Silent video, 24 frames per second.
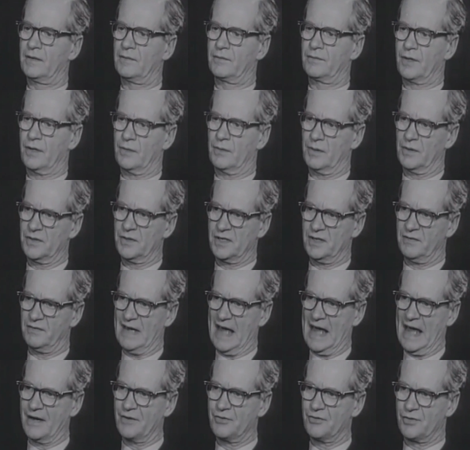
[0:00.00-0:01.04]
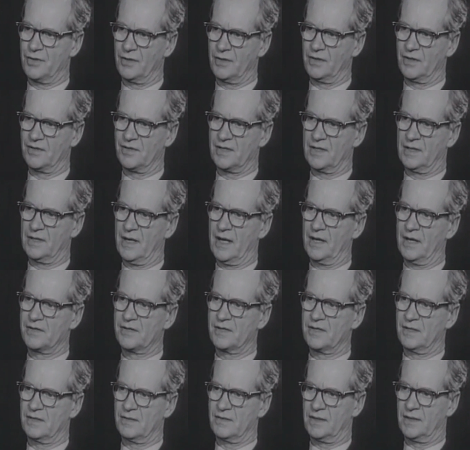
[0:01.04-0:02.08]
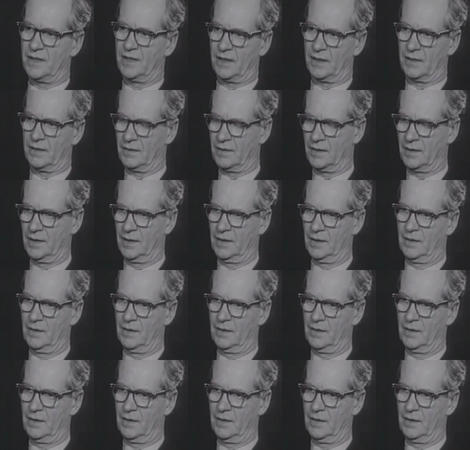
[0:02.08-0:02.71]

of coercive action, as the Nazis did,